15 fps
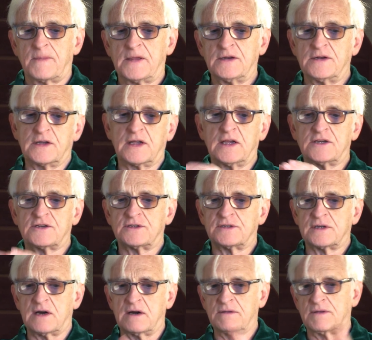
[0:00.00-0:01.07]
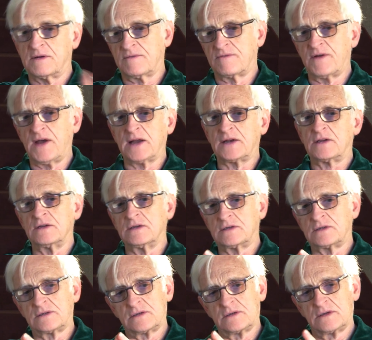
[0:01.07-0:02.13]
indications are that in fact
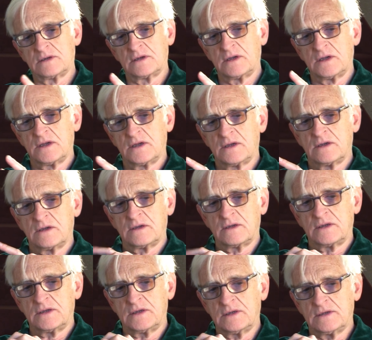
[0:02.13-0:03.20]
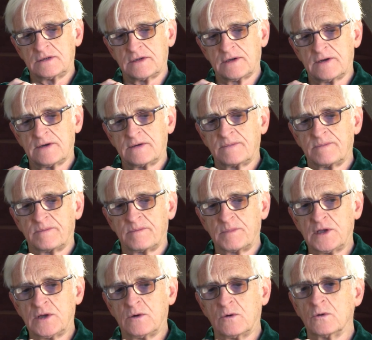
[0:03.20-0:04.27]
he's, he's uh,
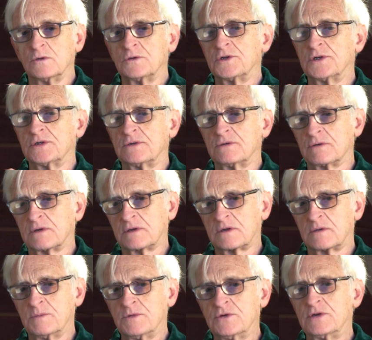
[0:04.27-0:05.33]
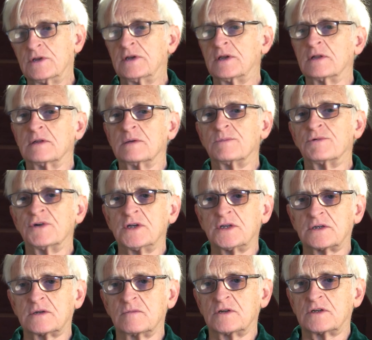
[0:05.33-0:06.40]
beholden to Communion and
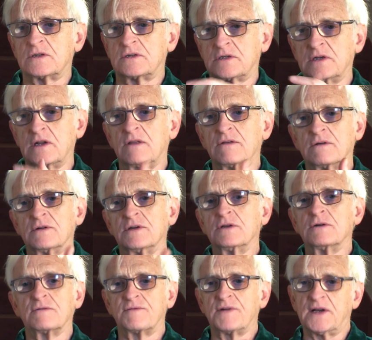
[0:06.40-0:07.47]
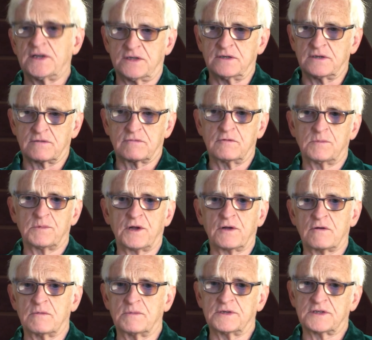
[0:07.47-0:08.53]
Liberation, which is another neo-fascist group
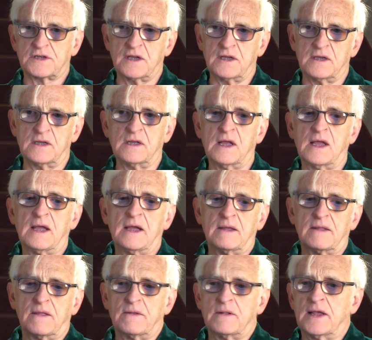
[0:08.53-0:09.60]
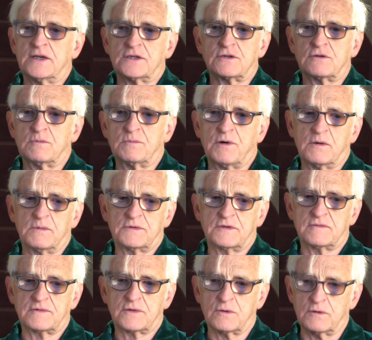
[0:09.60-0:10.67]
like Opus Dei. The last two popes
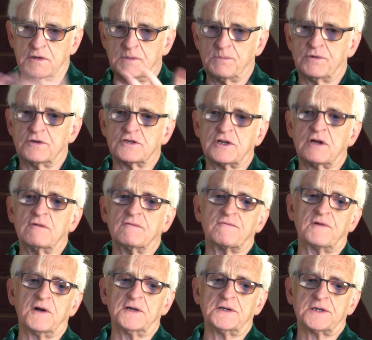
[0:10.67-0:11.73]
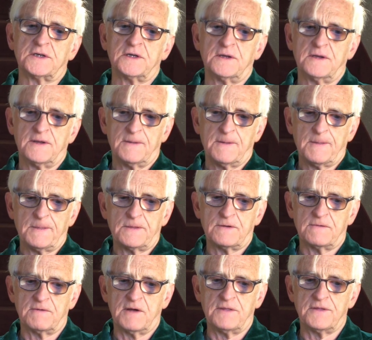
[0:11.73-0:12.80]
are totally pushed out front
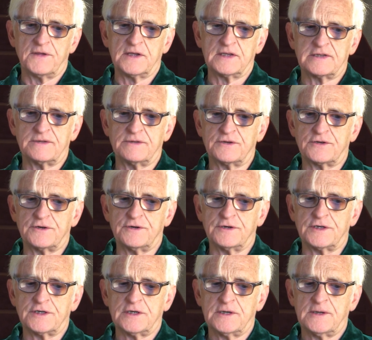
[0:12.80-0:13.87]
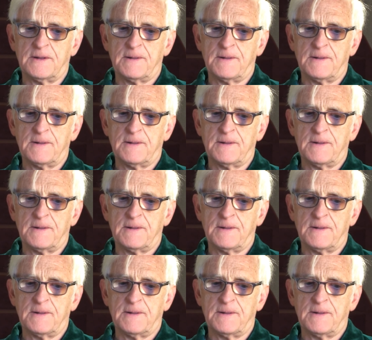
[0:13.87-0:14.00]
to run things in the church.